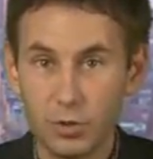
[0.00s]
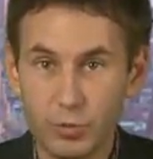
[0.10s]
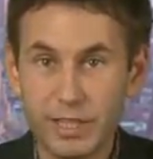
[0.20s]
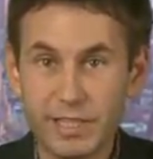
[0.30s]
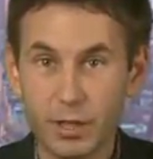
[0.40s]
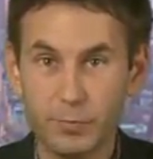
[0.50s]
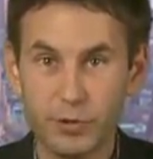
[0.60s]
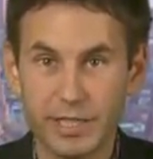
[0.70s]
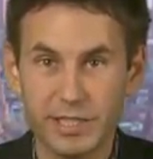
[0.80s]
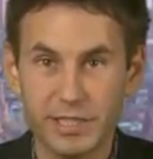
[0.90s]
Retail
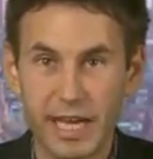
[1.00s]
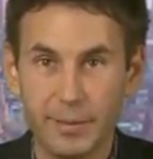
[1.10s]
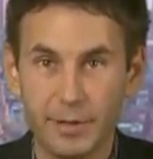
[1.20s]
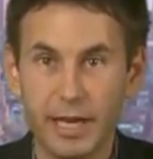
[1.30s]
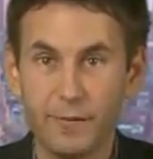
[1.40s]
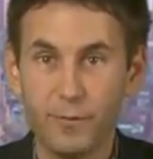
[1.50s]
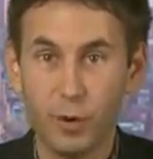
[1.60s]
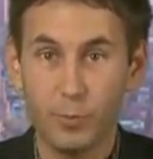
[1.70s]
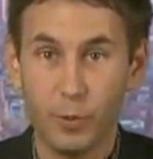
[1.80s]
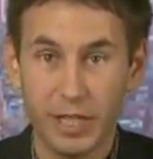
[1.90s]
prices came in at
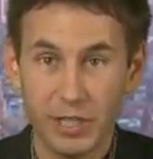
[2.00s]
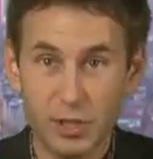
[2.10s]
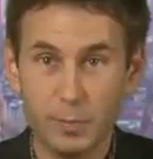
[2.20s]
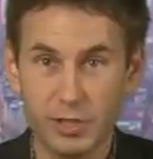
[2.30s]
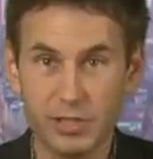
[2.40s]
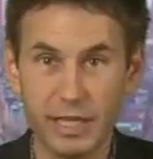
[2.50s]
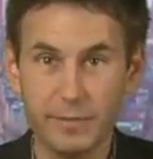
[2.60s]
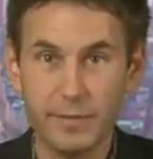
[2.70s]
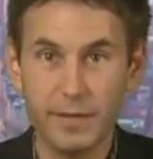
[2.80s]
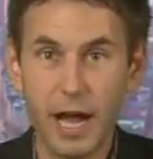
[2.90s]
4.2%,
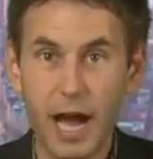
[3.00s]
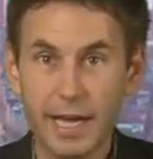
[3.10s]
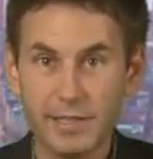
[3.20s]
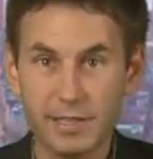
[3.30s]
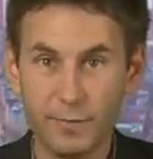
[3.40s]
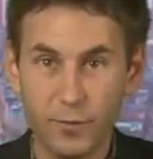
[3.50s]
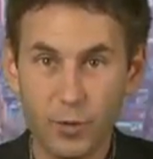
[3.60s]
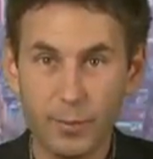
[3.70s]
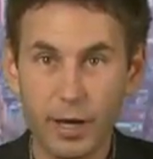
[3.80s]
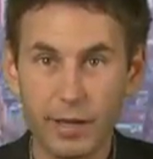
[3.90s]
the highest in
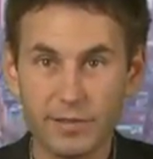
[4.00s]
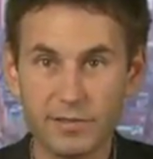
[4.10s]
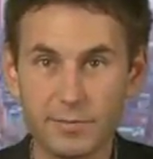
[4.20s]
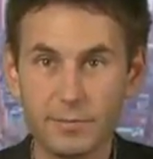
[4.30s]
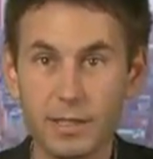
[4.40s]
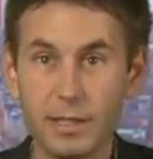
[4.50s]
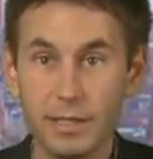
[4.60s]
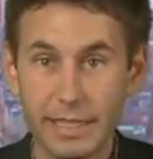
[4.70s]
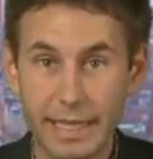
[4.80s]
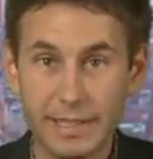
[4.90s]
4 months.
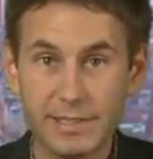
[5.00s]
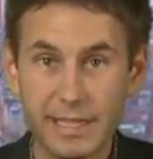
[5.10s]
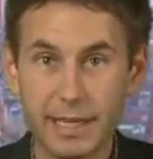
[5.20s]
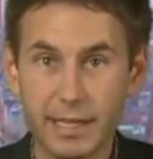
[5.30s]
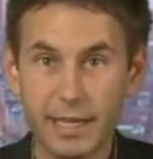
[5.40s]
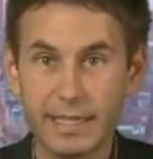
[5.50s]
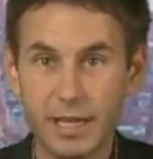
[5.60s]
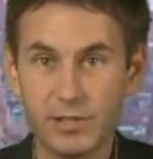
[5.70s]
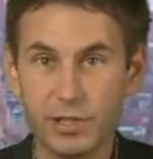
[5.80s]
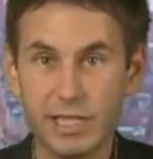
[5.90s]
Today's data and
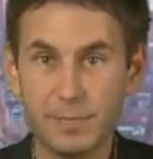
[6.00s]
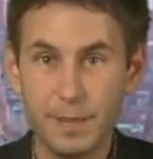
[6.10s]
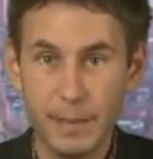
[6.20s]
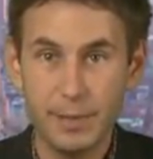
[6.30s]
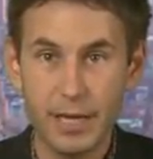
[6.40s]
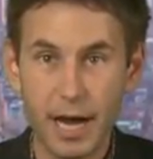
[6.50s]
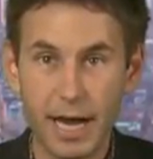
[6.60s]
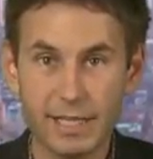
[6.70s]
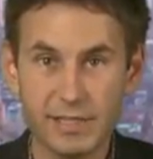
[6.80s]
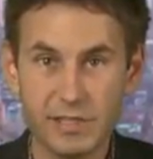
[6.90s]
yesterday's
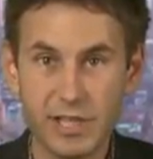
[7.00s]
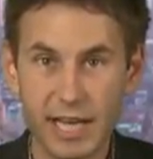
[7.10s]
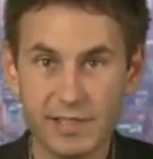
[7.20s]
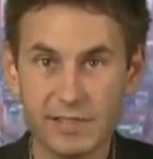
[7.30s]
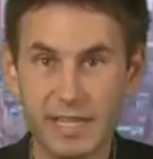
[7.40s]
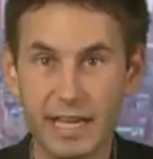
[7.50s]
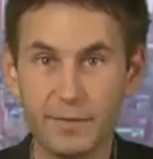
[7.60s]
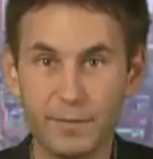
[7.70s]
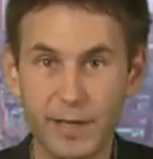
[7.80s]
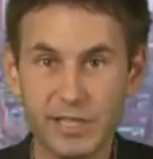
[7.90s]
PPI suggests that
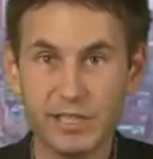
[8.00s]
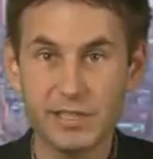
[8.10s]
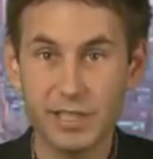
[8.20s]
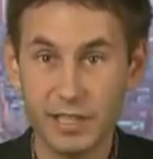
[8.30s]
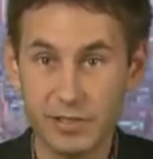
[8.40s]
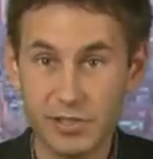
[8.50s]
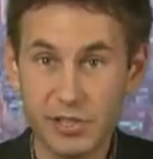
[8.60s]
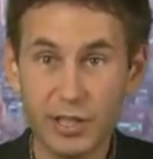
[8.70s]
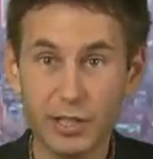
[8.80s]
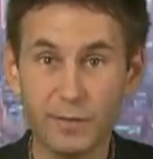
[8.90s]
inflation is a
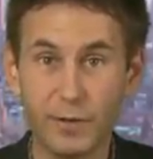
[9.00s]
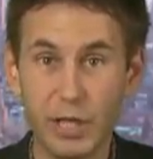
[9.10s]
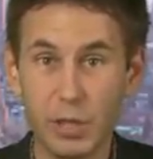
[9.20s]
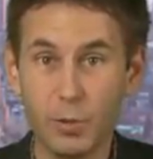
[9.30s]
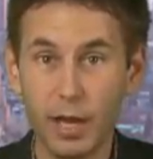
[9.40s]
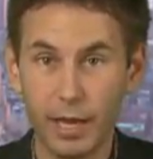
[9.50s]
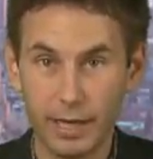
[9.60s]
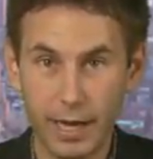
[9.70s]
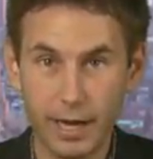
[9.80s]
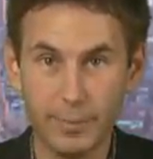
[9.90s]
concern for the UK
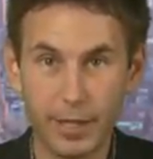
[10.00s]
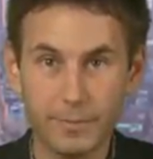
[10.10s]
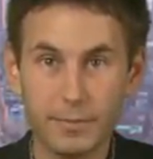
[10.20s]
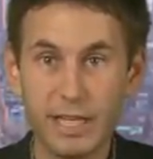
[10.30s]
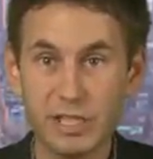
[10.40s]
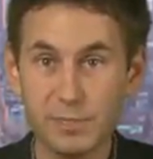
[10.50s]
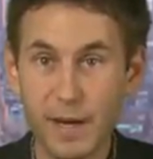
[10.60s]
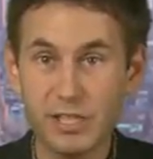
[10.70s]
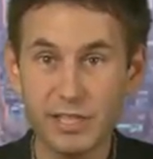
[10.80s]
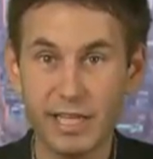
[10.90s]
economy,
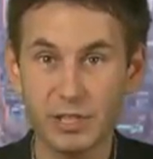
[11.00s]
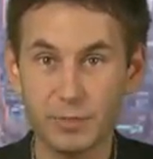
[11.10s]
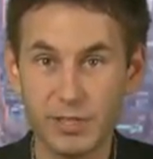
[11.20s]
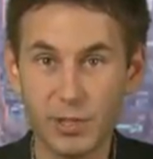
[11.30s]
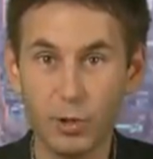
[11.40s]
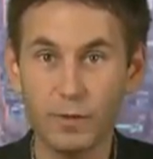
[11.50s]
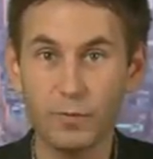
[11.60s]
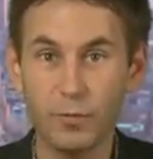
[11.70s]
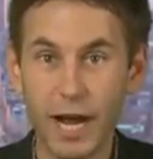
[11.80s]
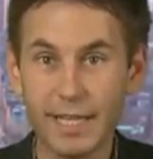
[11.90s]
especially as a result
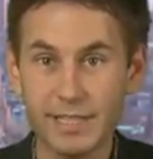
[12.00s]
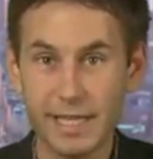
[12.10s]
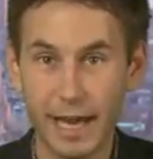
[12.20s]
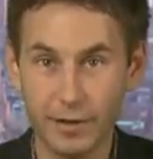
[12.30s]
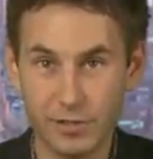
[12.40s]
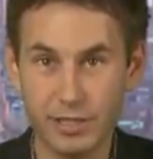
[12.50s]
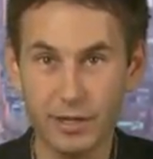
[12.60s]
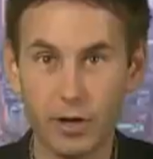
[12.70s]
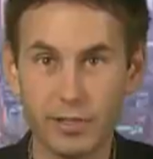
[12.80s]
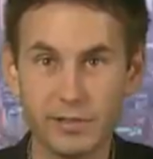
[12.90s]
of rising energy
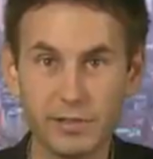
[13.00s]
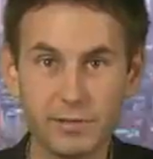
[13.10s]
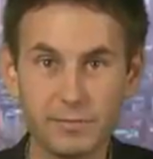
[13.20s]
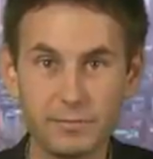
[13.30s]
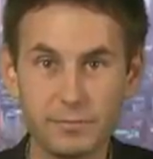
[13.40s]
costs.